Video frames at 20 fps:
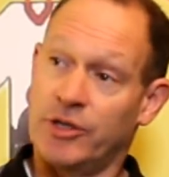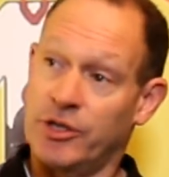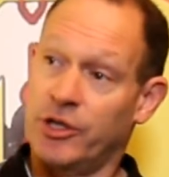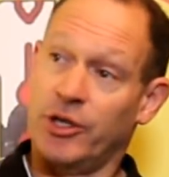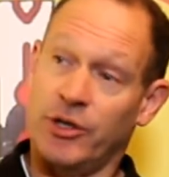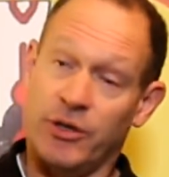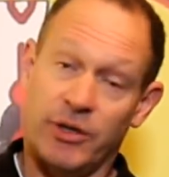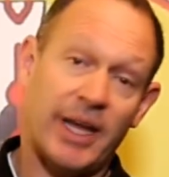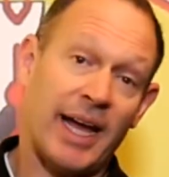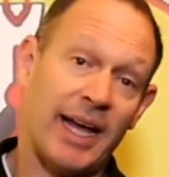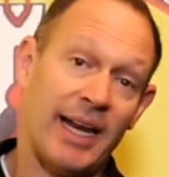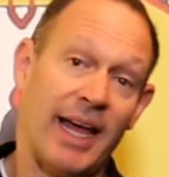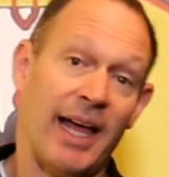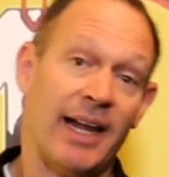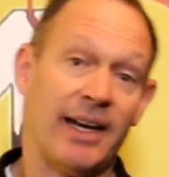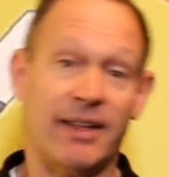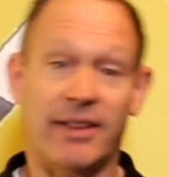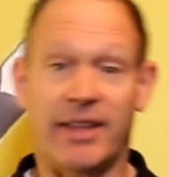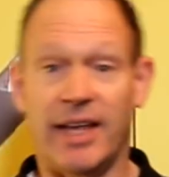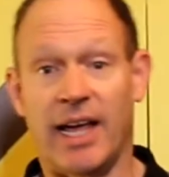2, they
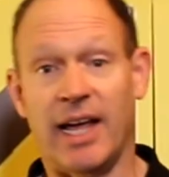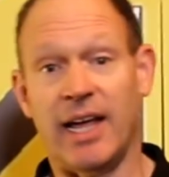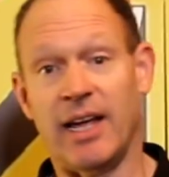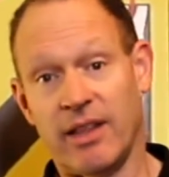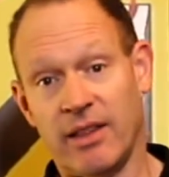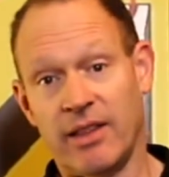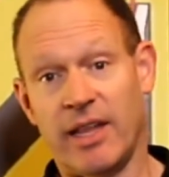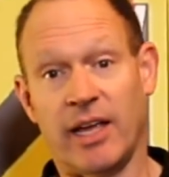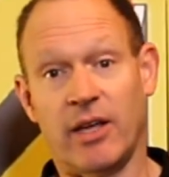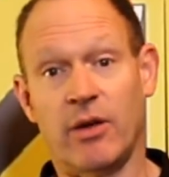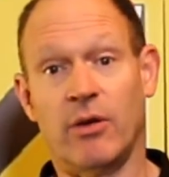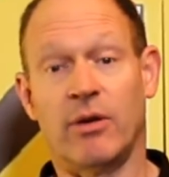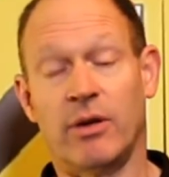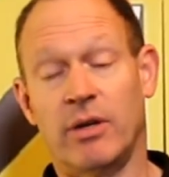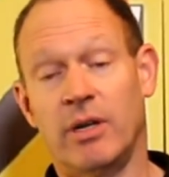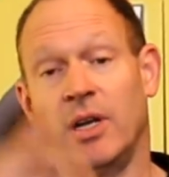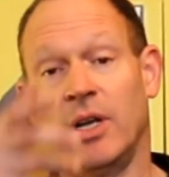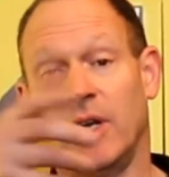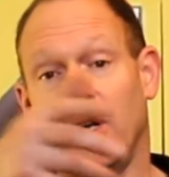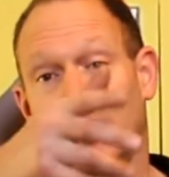landed there, they're
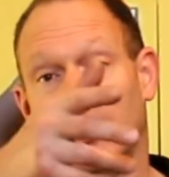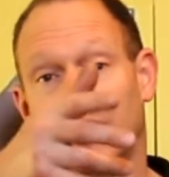good.